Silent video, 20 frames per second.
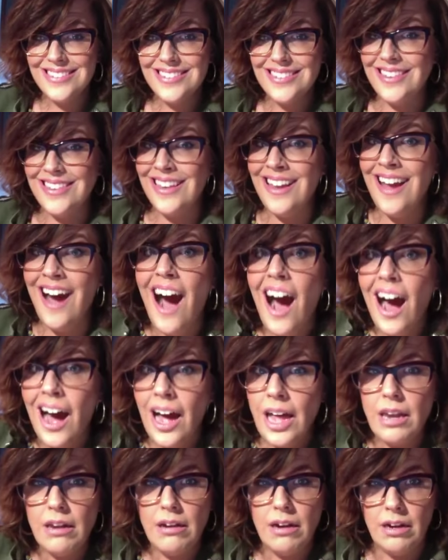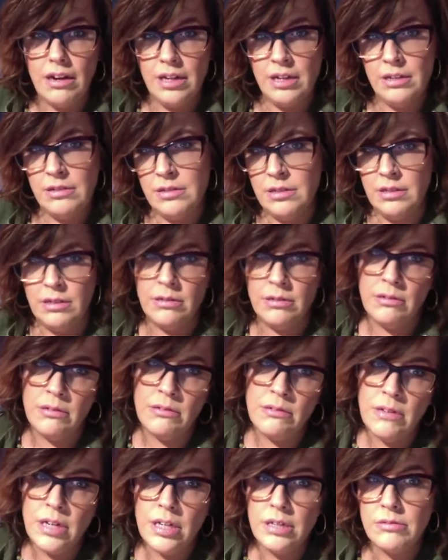Not, I don't
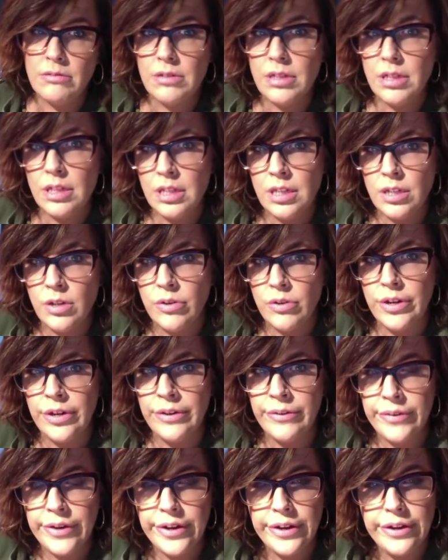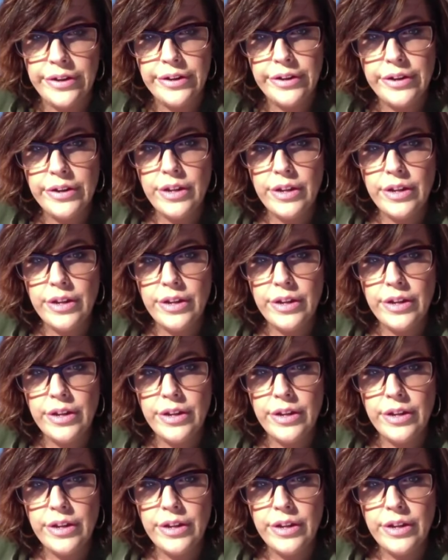know. I don't really know anyone.